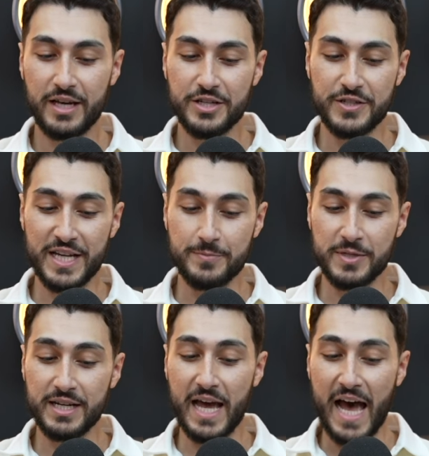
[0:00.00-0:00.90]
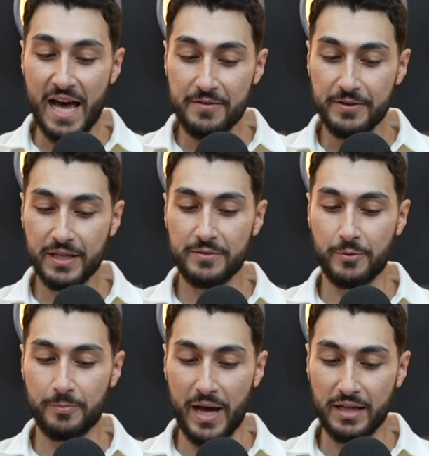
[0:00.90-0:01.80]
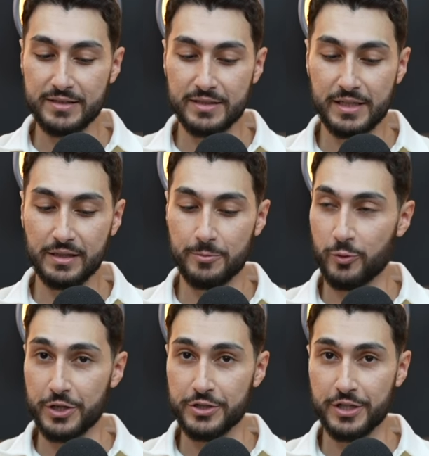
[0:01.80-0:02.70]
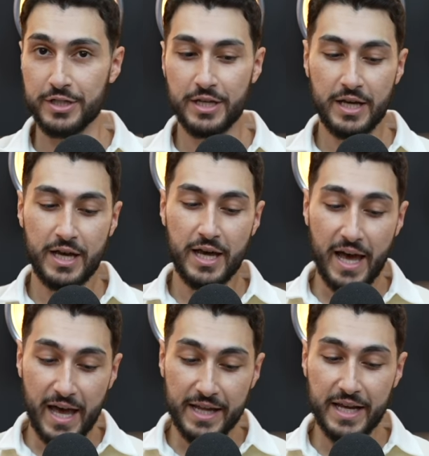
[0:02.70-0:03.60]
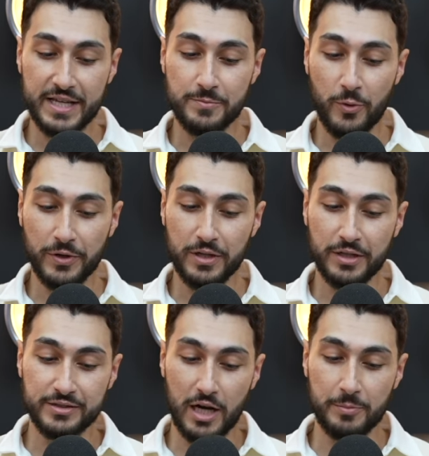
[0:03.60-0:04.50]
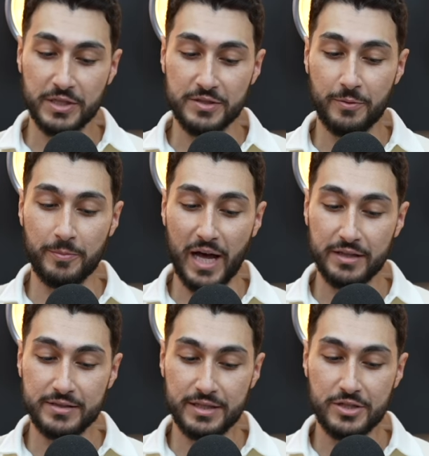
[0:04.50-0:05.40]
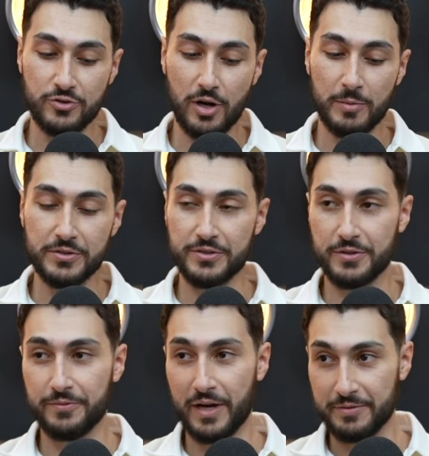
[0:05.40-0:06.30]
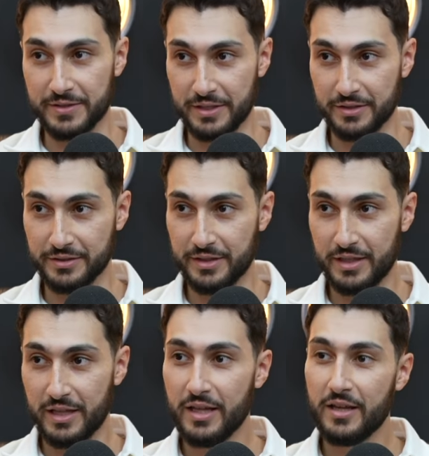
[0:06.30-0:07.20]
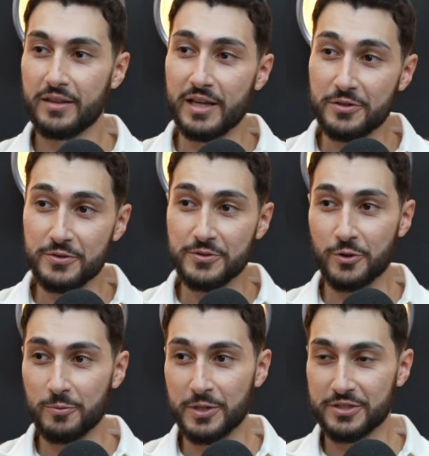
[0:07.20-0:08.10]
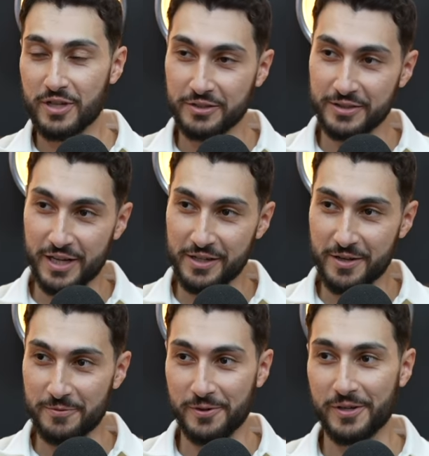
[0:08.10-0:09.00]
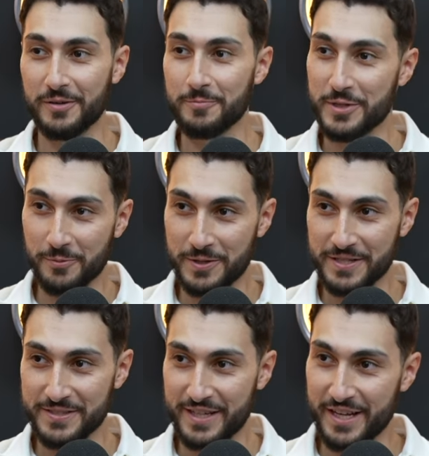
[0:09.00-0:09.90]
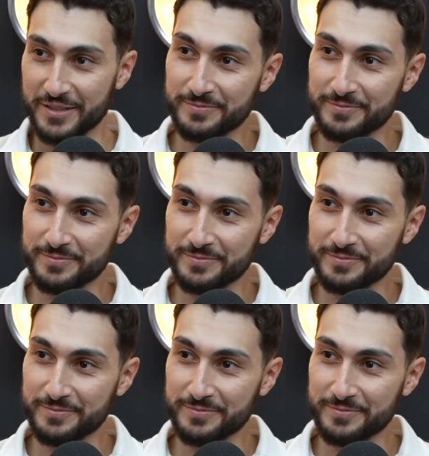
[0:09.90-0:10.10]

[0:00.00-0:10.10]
She has been an advocate for Palestinian liberation and has spoken on topics from Palestinian trauma to survivor's guilt. Thank you so much, Dr. Nahla, for being with us today.